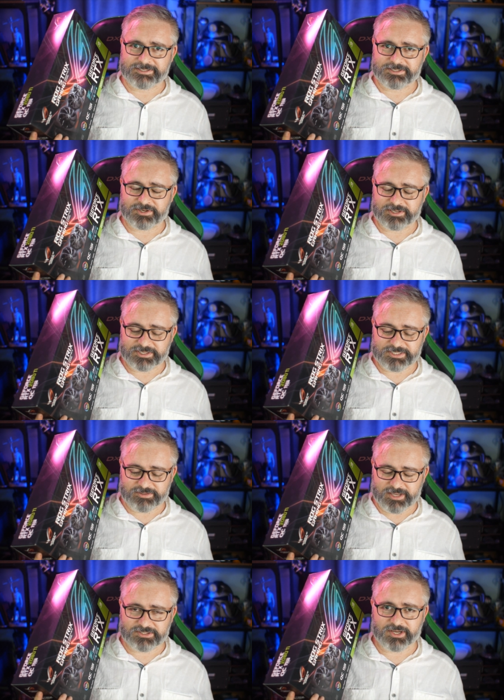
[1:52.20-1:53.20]
try and
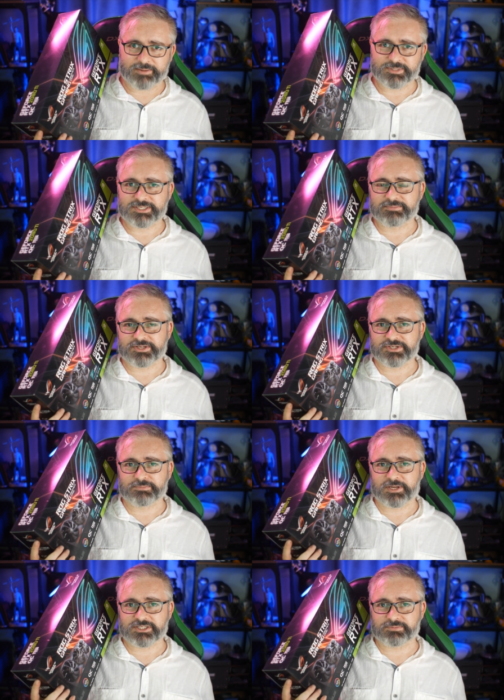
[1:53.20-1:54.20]
extend that time as much as
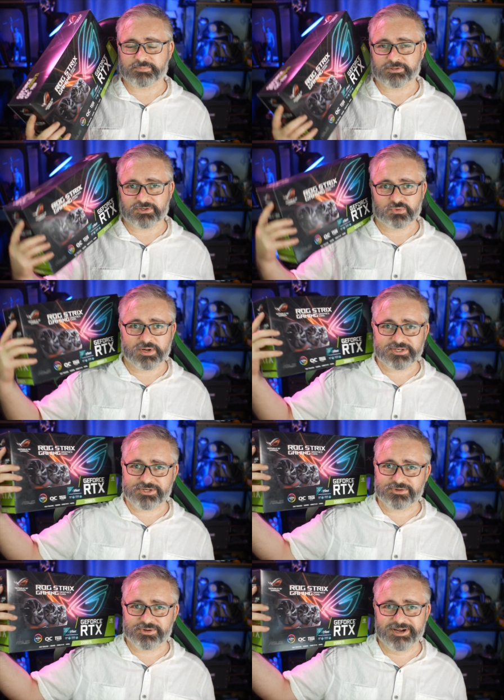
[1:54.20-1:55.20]
possible, because
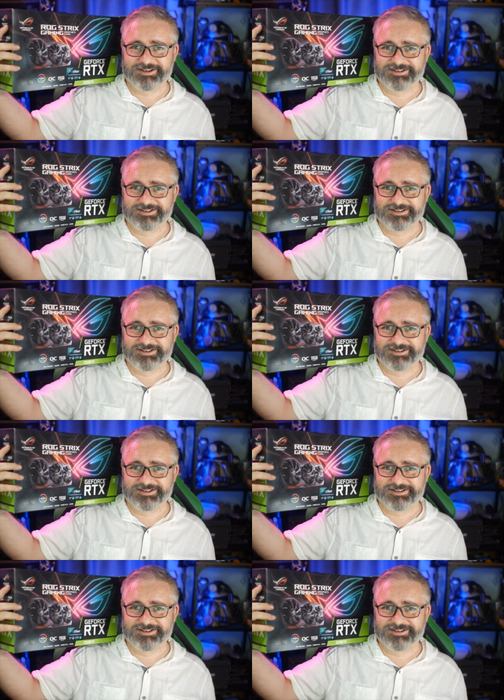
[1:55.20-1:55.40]
once you...